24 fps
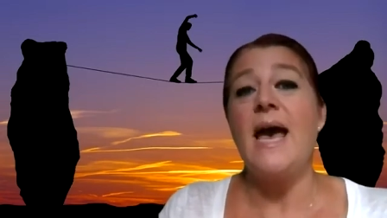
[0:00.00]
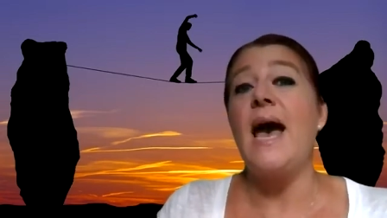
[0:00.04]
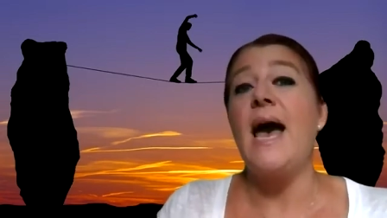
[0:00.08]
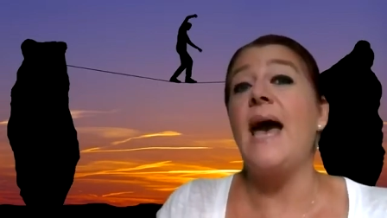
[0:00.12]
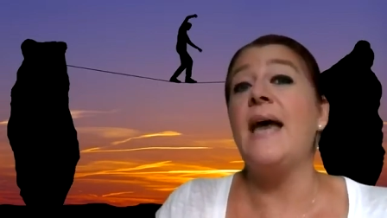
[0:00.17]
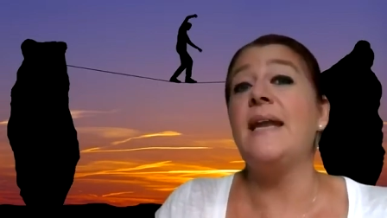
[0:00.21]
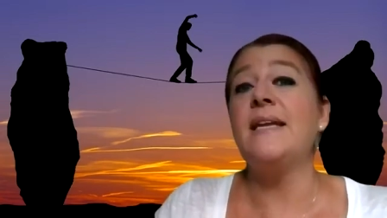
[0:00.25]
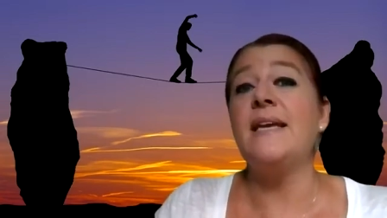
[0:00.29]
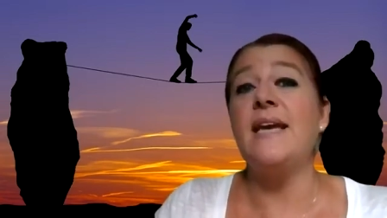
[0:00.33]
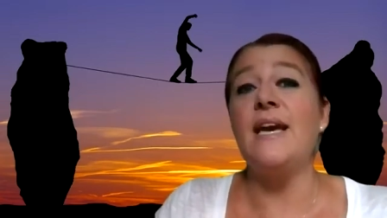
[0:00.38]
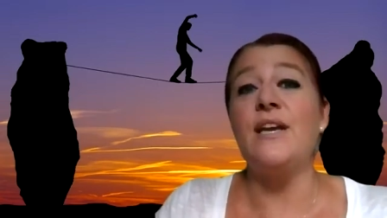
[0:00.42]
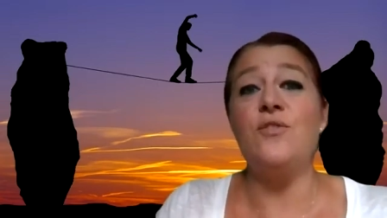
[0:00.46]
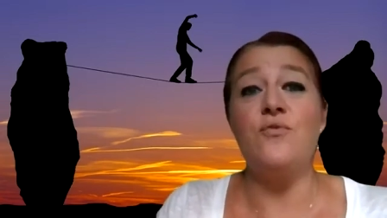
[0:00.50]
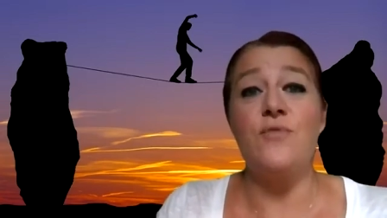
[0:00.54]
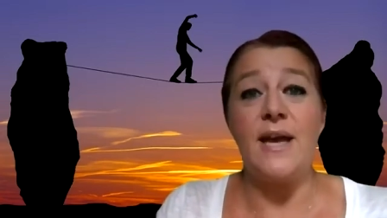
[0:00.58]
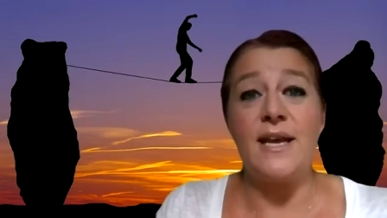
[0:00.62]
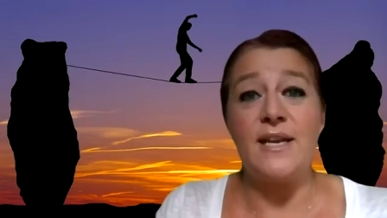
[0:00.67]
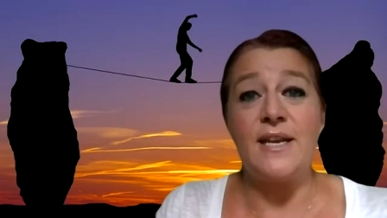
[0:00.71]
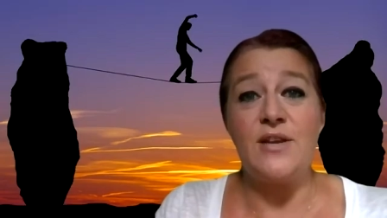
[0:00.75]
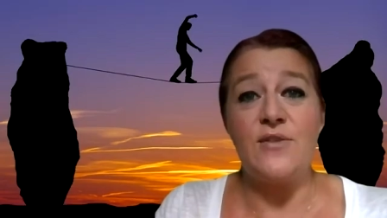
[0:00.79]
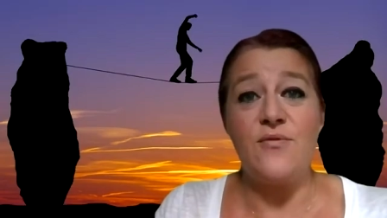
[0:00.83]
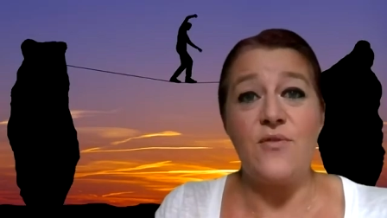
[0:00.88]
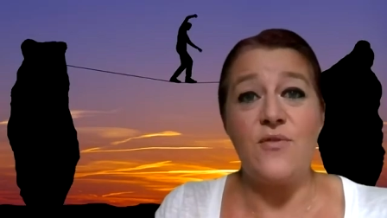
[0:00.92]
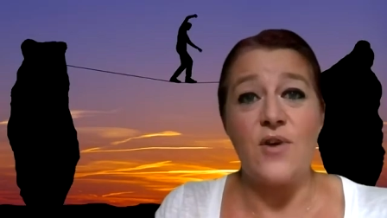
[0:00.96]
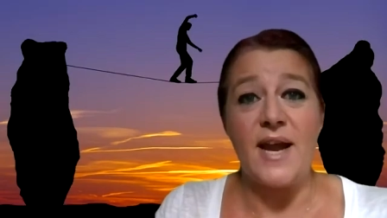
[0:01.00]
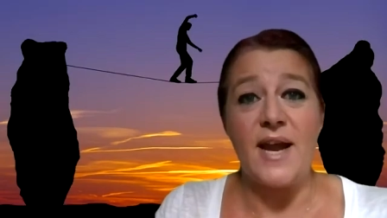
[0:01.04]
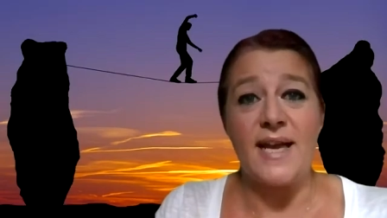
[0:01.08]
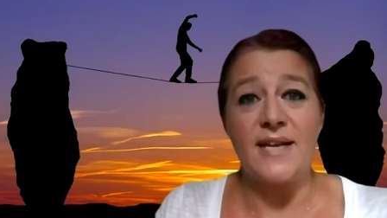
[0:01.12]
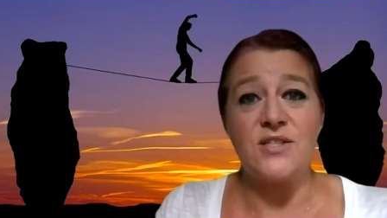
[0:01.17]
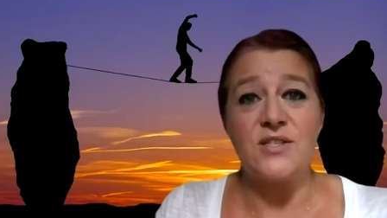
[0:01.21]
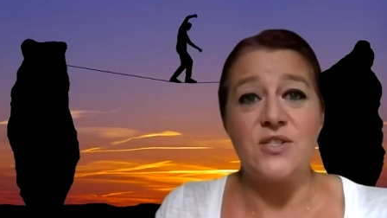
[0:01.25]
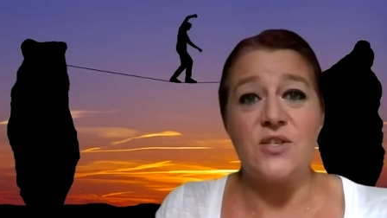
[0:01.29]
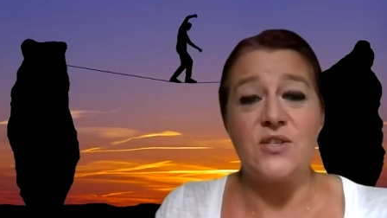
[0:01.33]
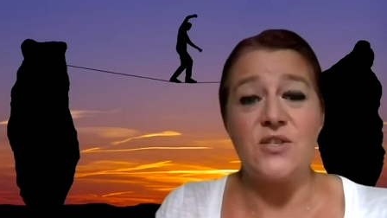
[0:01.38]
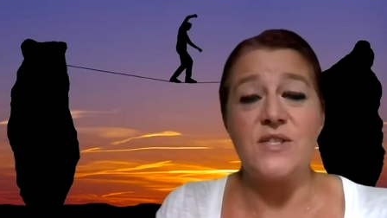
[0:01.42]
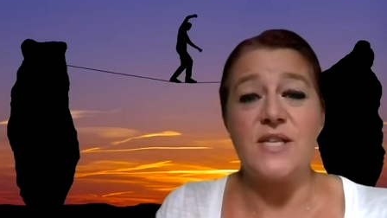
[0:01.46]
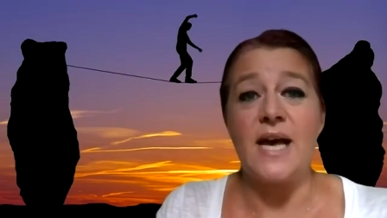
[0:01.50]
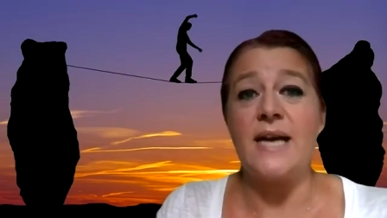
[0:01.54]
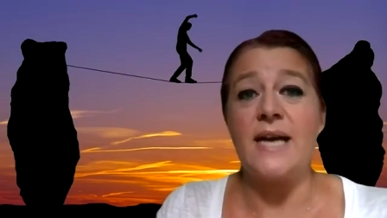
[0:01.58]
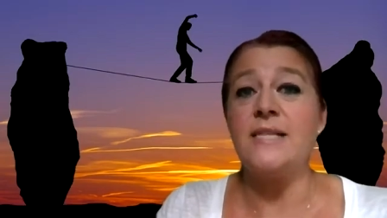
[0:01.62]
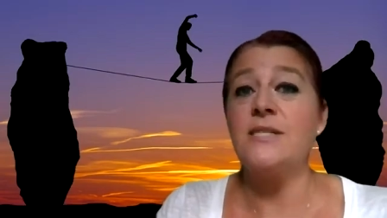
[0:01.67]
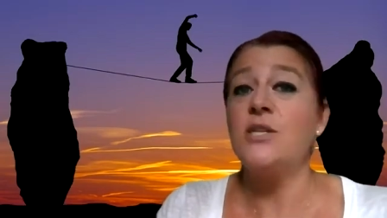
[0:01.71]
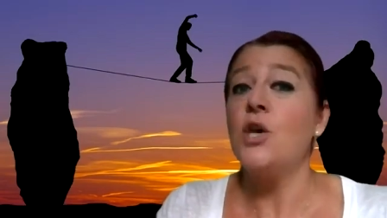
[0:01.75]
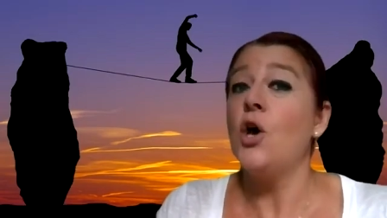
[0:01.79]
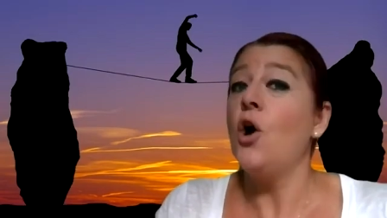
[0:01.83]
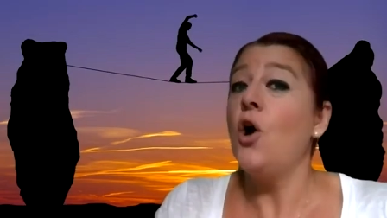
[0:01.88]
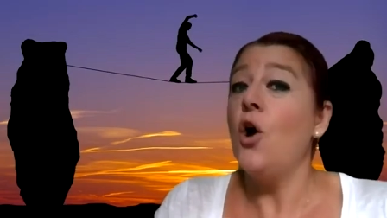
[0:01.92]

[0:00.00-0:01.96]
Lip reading: and get ready for exercise.